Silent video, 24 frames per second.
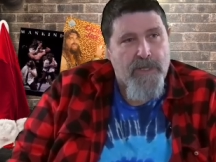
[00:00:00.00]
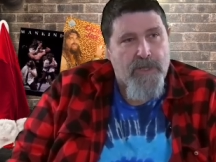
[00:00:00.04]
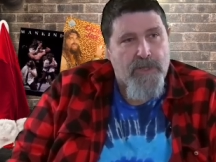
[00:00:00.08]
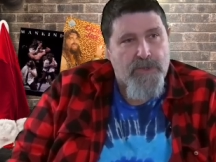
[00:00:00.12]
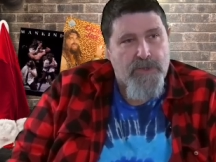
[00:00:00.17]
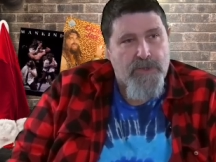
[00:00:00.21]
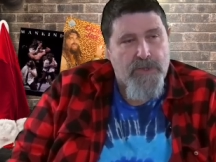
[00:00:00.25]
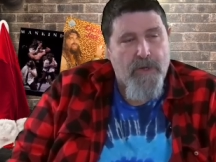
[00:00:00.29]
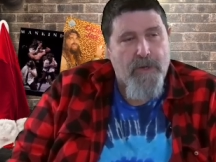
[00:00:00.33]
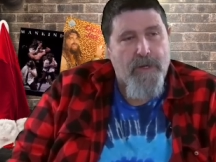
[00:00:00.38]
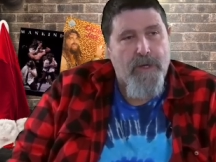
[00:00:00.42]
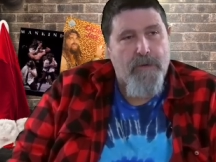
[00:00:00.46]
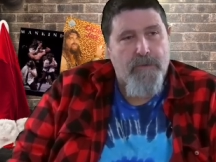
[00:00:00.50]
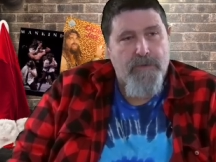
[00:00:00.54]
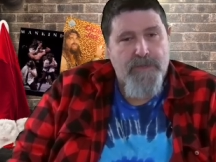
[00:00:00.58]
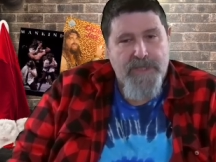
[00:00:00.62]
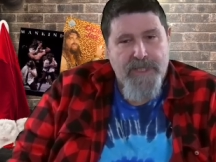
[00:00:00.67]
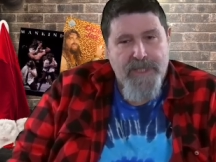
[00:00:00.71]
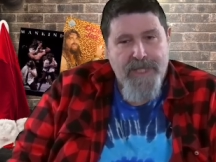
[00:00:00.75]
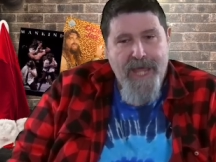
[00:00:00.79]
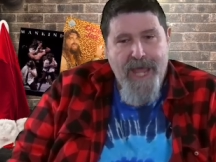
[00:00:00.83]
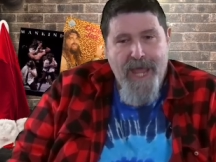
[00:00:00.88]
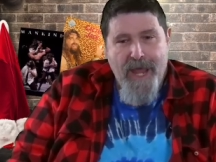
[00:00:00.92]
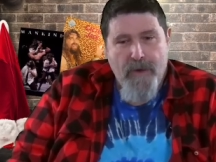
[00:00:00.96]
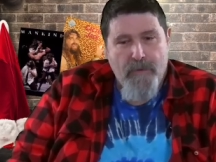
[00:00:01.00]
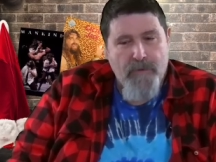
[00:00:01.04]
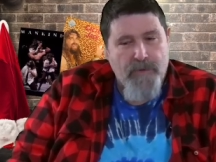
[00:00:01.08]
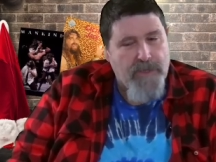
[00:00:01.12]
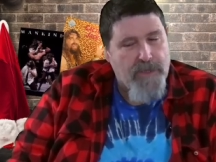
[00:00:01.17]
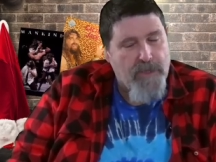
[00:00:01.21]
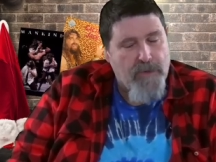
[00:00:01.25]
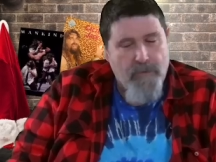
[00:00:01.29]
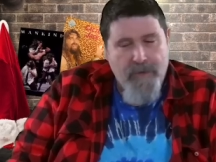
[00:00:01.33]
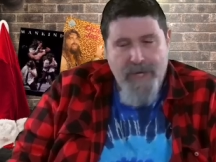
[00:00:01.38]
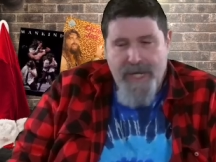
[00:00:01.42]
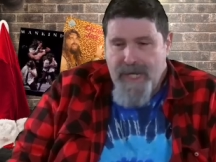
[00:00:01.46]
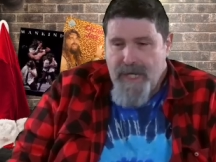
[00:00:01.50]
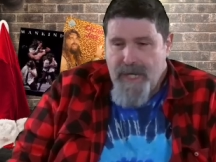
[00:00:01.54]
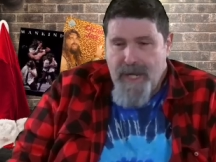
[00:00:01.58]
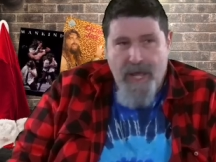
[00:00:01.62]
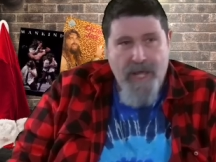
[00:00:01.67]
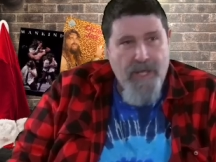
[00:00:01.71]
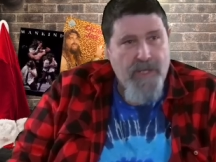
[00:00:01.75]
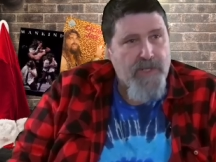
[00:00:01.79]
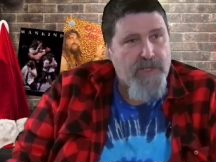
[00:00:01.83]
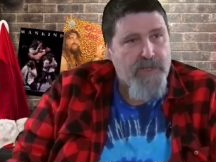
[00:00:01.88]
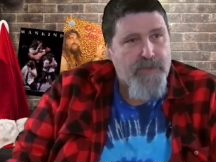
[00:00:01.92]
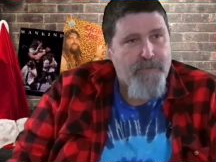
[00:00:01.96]
So here was a guy with the great
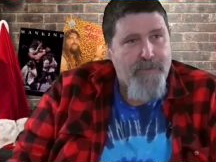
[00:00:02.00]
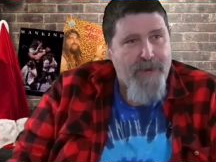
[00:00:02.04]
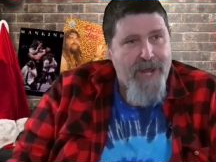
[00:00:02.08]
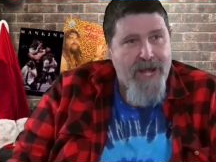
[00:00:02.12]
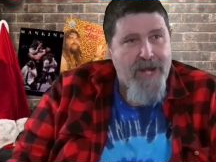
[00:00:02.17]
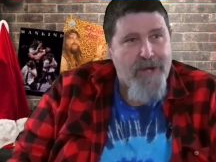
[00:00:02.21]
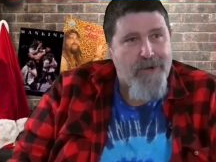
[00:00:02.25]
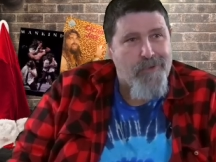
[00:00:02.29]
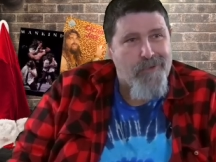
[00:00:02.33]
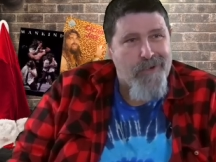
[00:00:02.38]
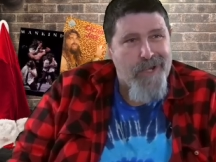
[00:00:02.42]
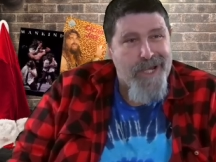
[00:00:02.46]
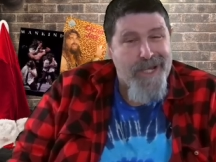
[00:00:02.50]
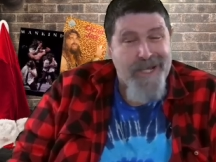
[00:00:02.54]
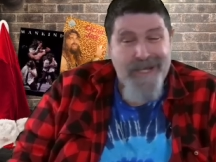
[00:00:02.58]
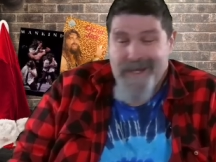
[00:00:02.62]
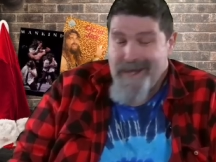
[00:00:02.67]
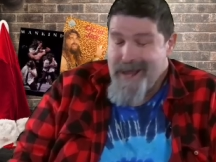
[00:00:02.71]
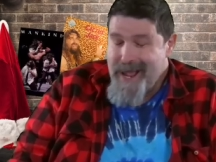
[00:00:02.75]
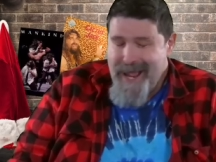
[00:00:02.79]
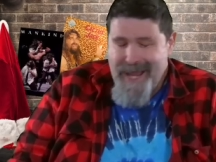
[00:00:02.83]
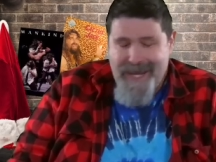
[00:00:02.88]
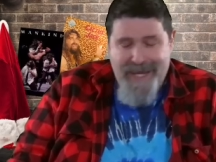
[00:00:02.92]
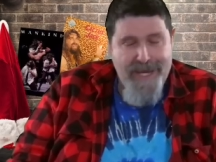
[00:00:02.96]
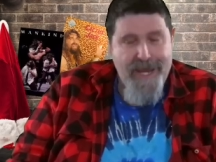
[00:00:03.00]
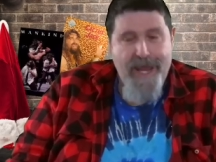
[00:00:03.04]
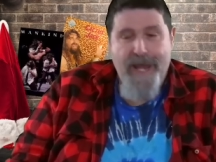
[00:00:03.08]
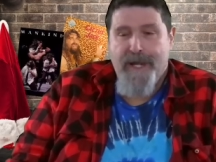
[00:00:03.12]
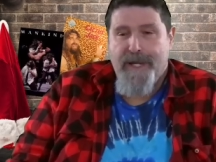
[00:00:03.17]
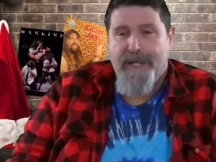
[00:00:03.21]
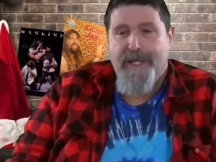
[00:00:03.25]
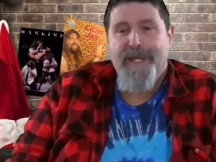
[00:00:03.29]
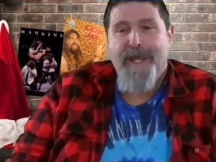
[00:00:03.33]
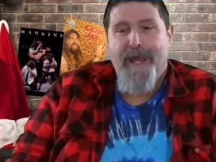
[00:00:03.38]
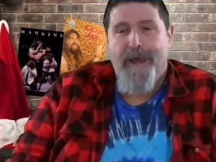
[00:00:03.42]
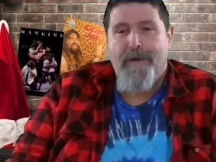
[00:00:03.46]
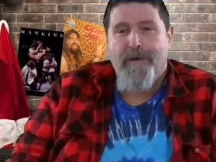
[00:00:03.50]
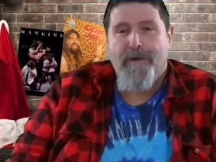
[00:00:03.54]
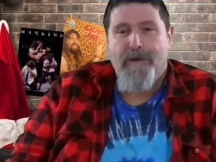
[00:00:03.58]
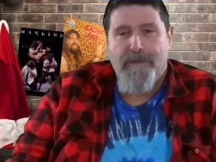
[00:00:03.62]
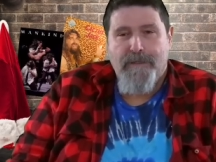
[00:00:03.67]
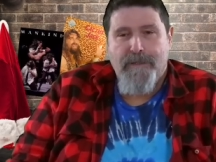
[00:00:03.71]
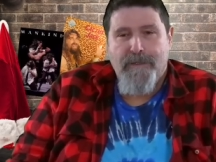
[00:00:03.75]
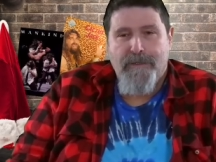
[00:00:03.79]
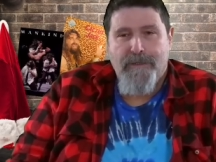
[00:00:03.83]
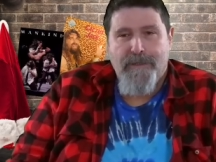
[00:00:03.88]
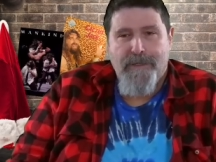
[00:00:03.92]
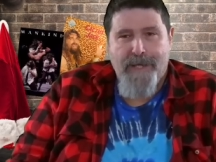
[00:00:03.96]
college pedigree, yes. not yet a
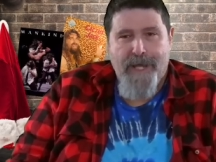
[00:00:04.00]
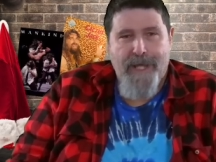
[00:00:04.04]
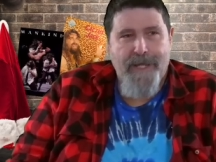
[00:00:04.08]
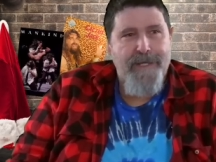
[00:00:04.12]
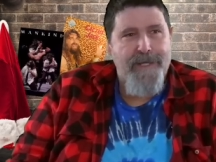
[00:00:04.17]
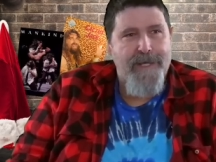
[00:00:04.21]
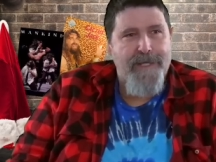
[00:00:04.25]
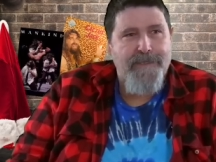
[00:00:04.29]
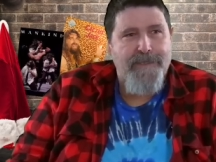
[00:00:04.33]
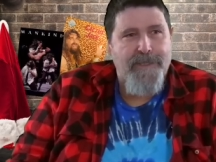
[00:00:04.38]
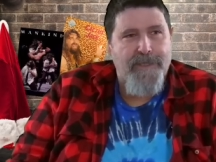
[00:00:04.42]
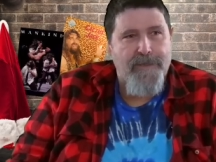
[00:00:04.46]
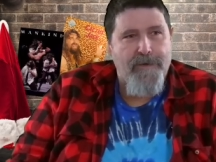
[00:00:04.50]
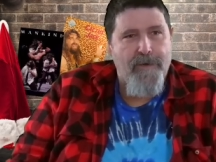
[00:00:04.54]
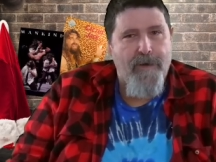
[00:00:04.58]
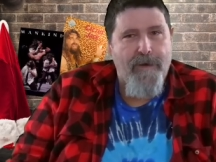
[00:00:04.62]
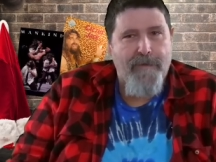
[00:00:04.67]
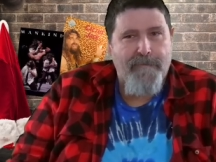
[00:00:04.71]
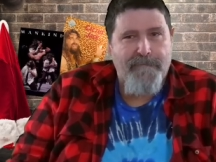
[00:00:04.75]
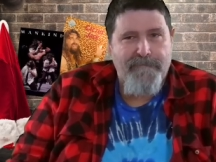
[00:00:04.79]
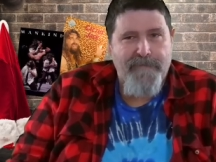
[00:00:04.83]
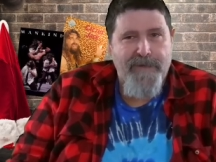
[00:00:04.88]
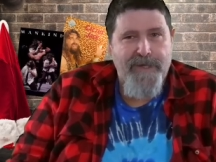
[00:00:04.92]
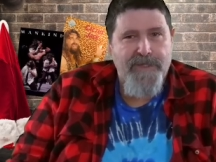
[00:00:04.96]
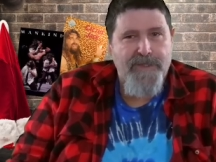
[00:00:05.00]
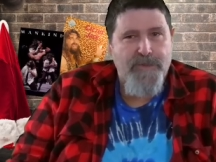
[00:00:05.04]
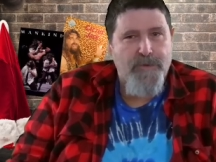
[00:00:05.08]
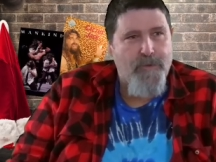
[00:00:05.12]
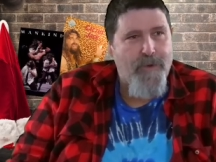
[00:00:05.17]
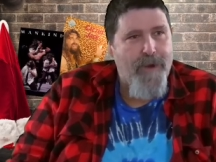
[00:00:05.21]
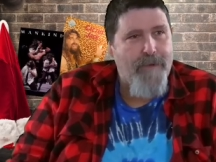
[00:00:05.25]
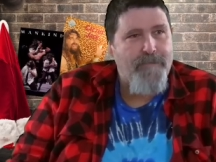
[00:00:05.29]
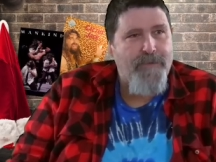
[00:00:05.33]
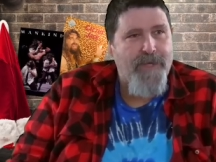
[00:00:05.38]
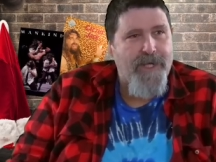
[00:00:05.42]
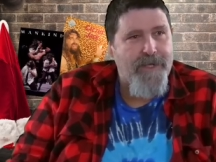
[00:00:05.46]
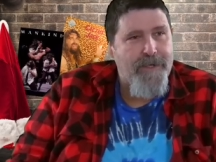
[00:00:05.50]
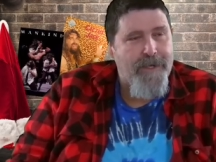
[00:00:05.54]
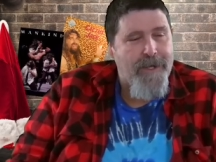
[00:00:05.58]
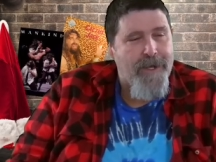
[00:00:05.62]
character, not yet the dog faced gremlin,